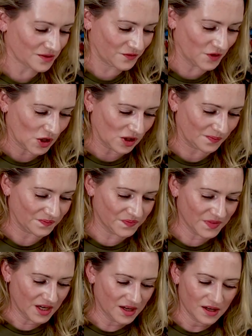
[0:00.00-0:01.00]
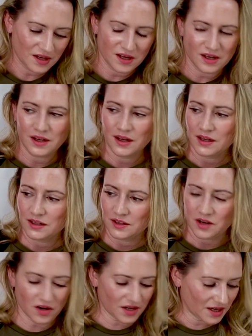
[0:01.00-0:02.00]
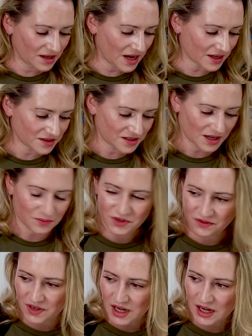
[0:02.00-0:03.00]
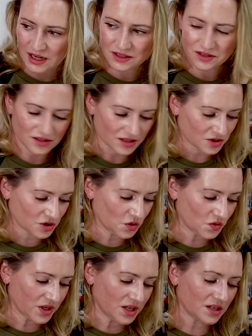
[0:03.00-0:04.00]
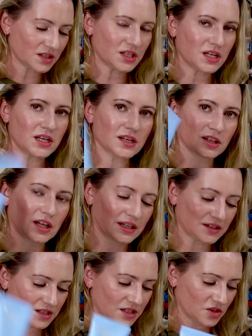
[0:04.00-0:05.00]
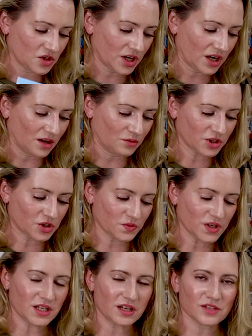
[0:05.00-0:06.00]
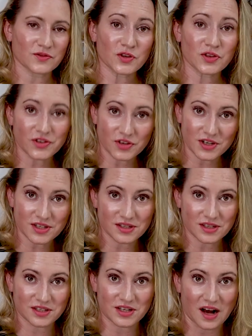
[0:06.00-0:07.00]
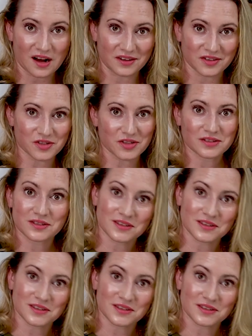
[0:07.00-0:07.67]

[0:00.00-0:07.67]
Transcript: is full. Okay, next up we've got the Soothing Tea Cleansing Gel, which retails for $36.